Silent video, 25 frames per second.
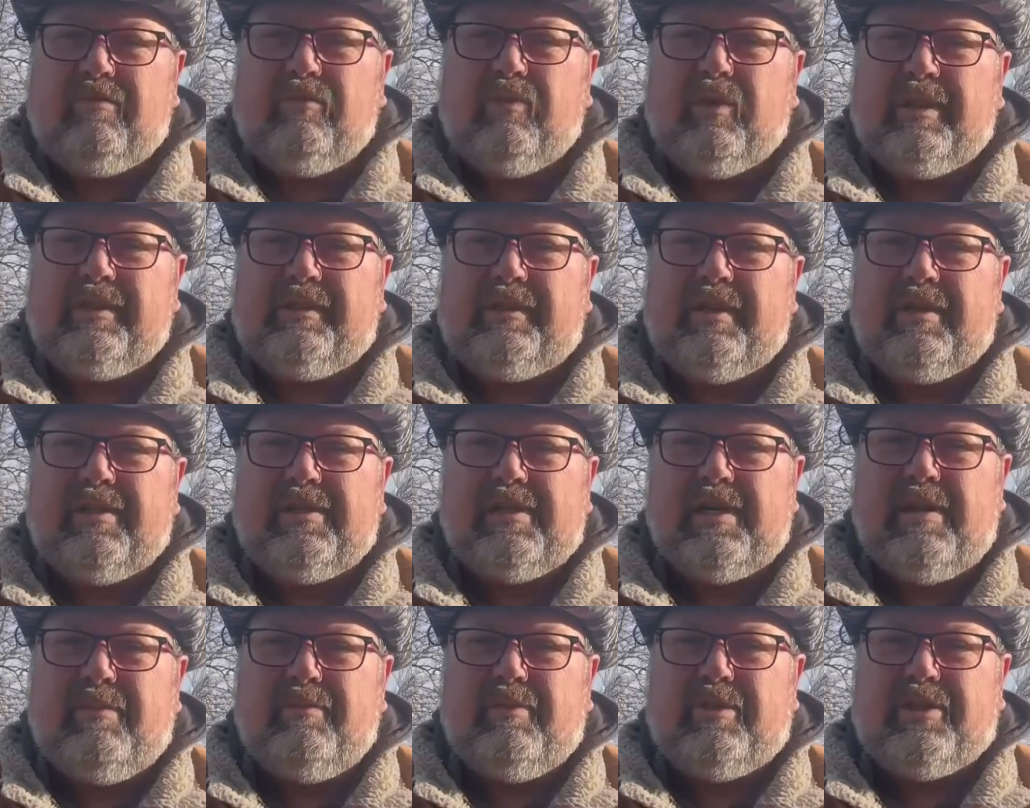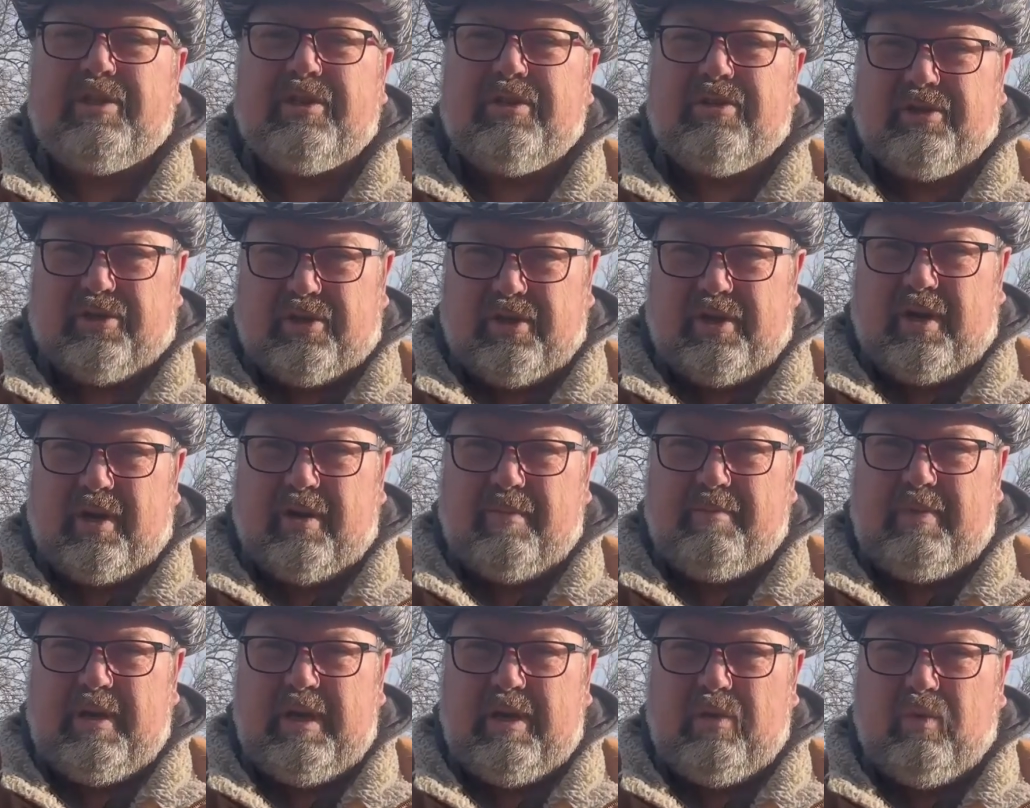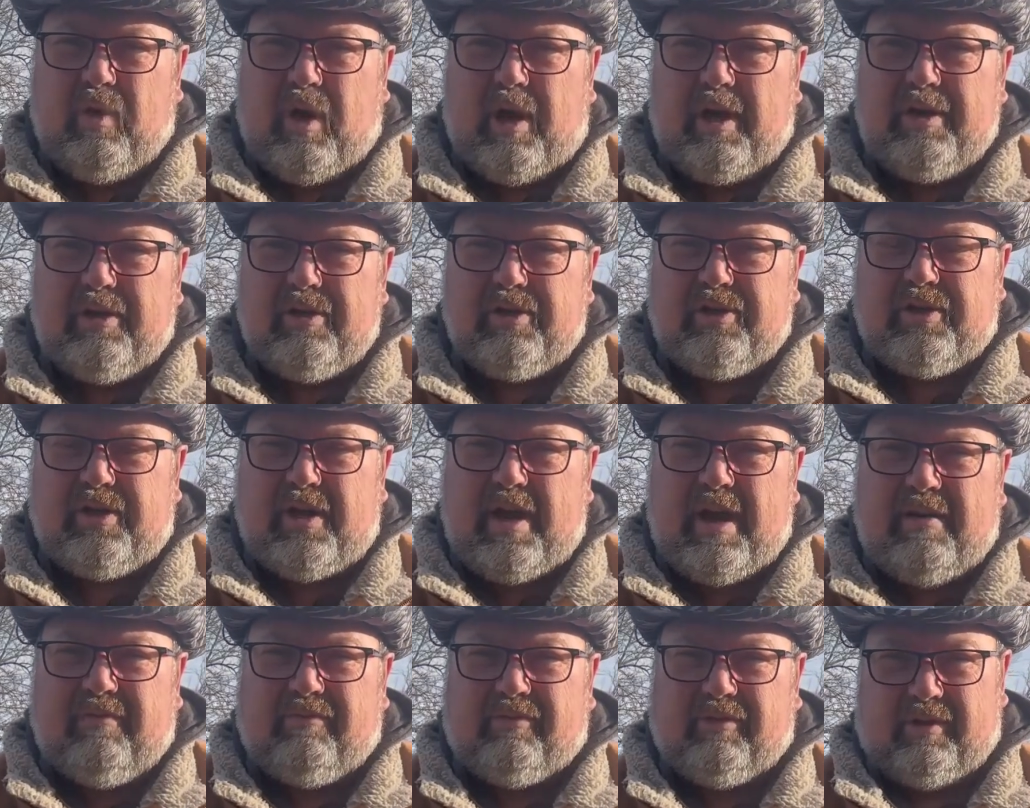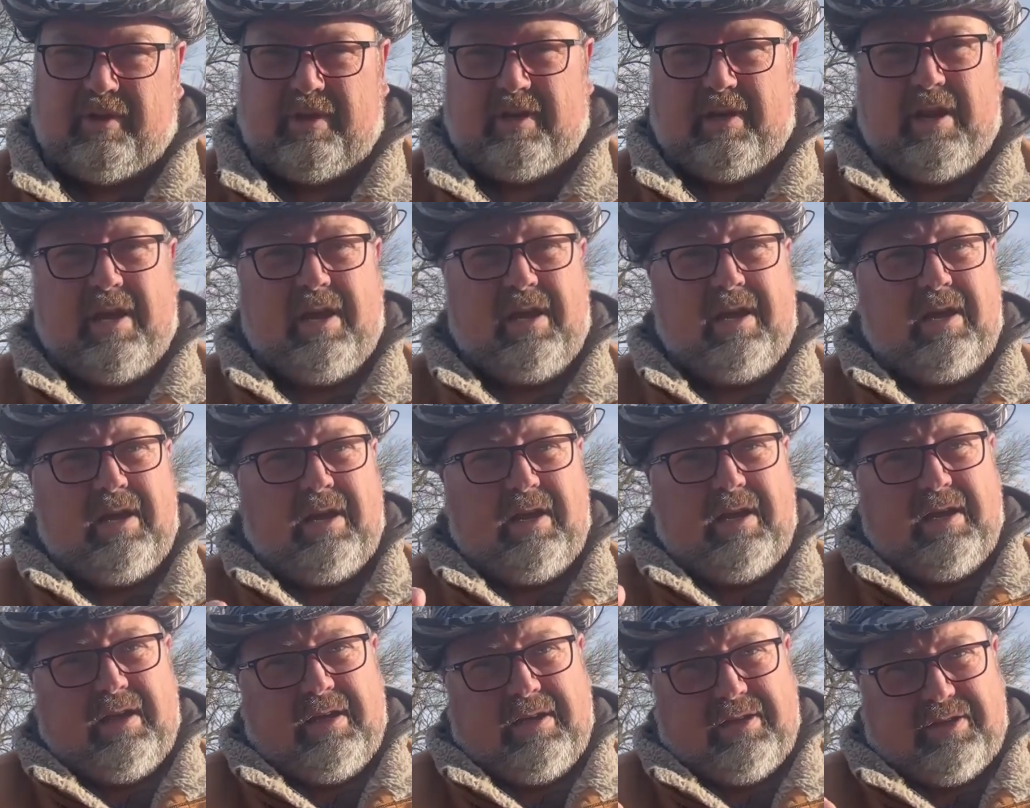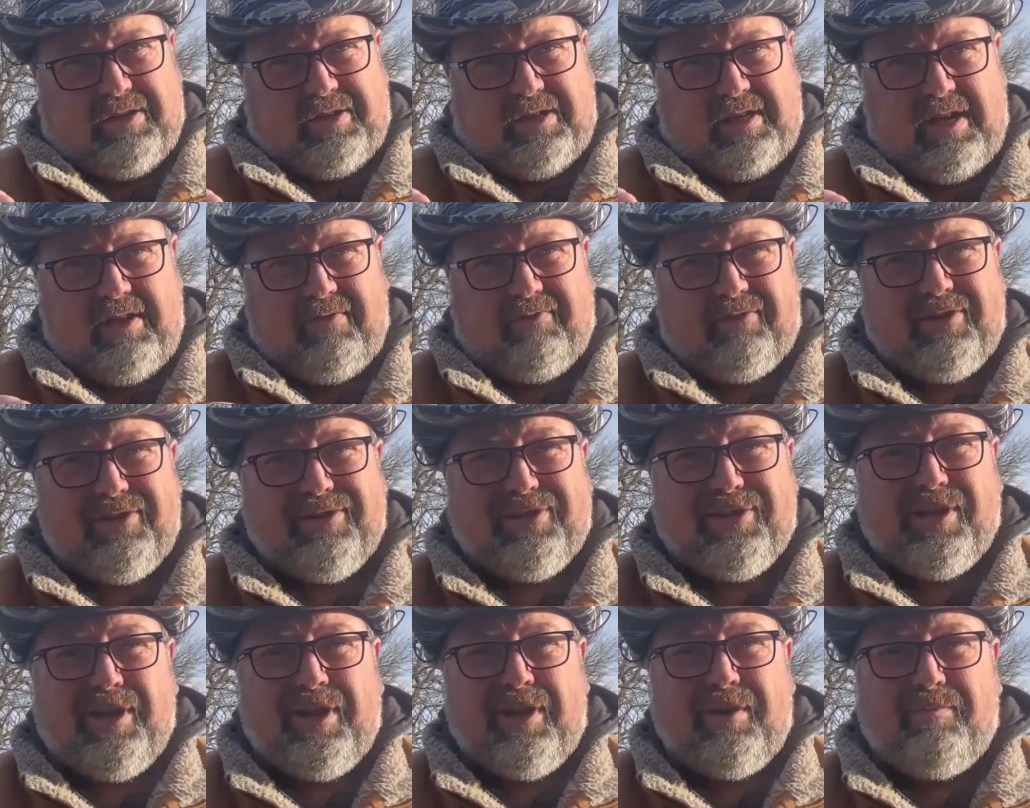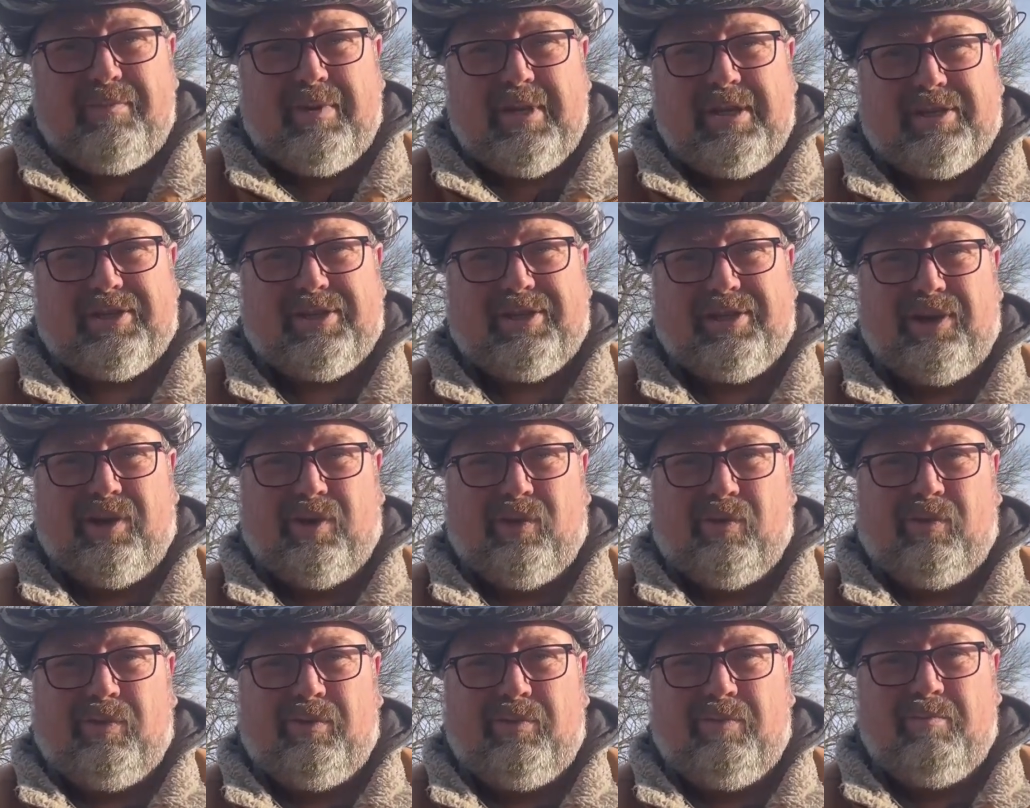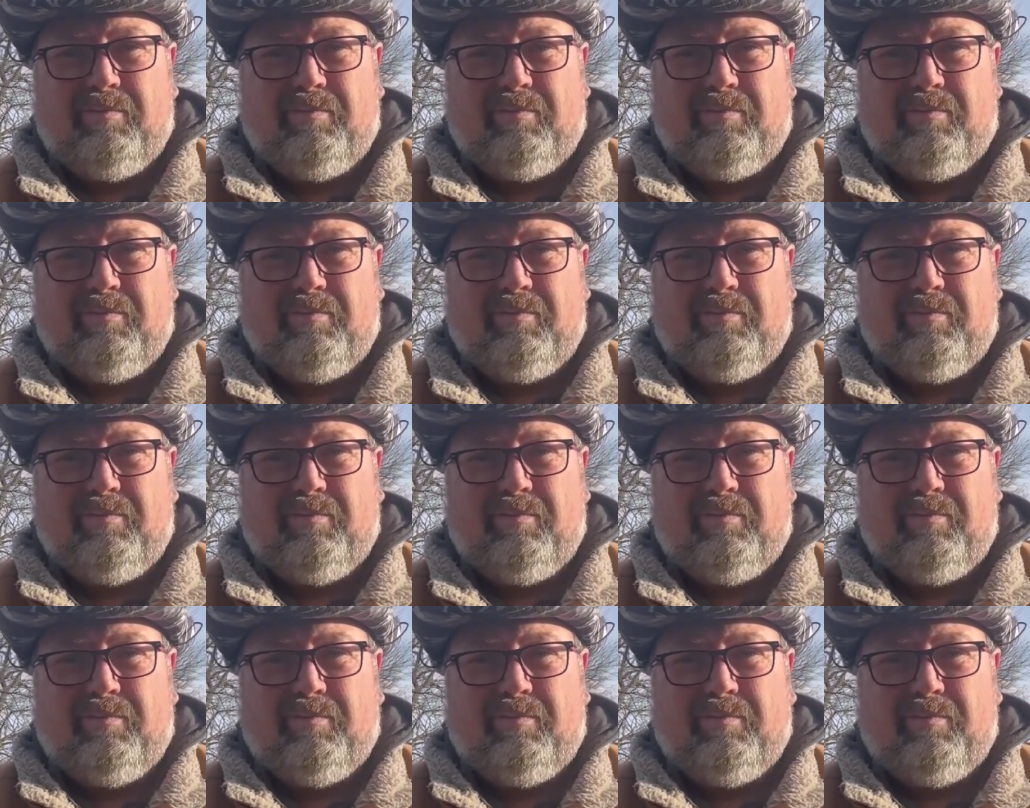what their temperatures are going to be while you're traveling. See if there's going to be snow.